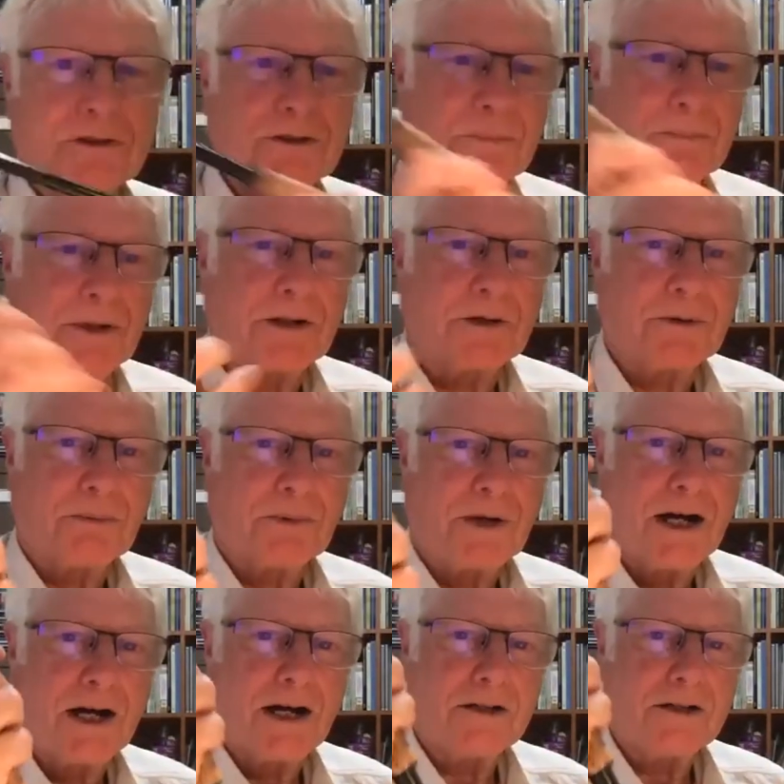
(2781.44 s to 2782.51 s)
the butt of the
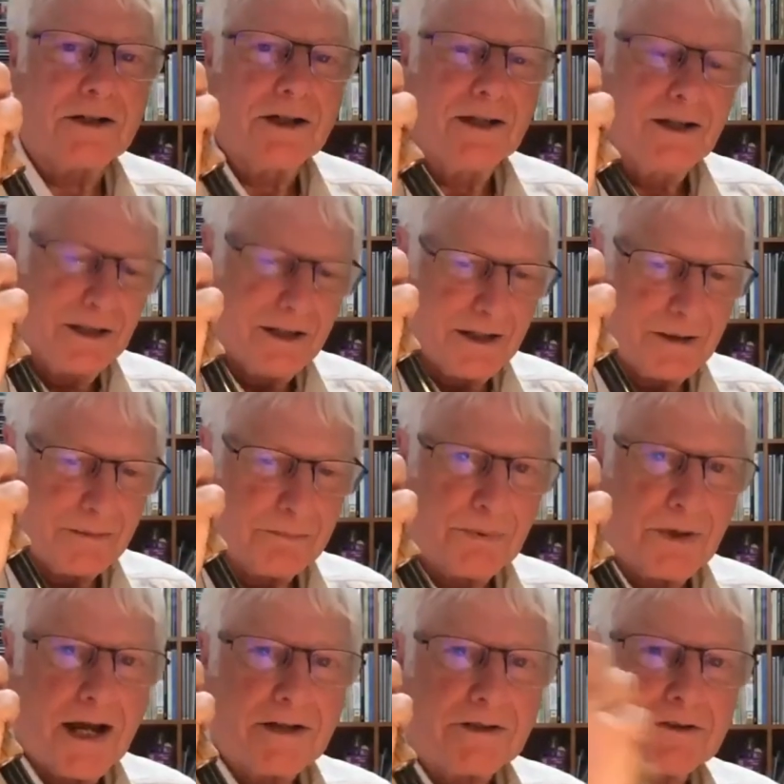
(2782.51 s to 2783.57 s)
rod. And
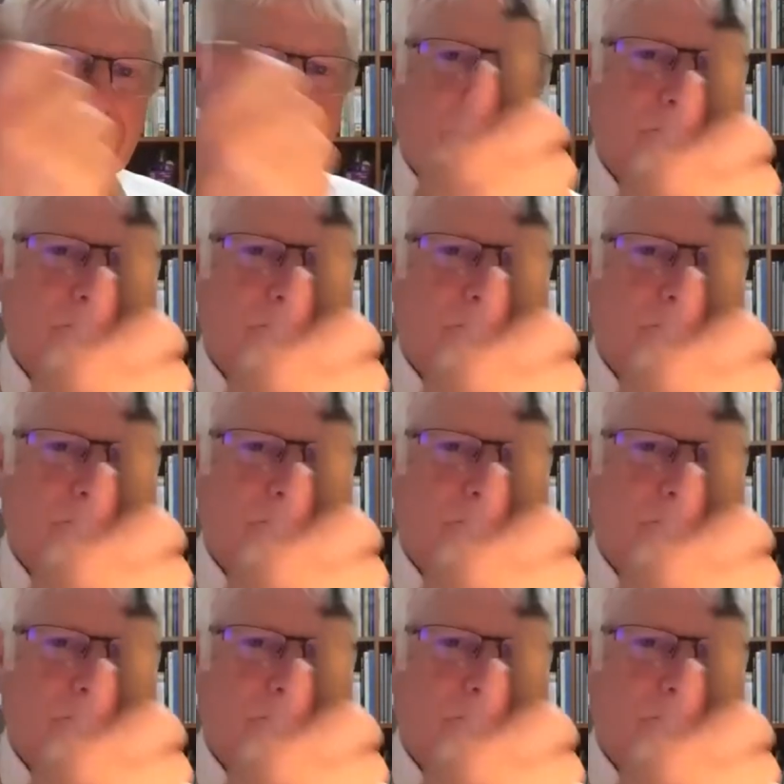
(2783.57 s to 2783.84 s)
practice this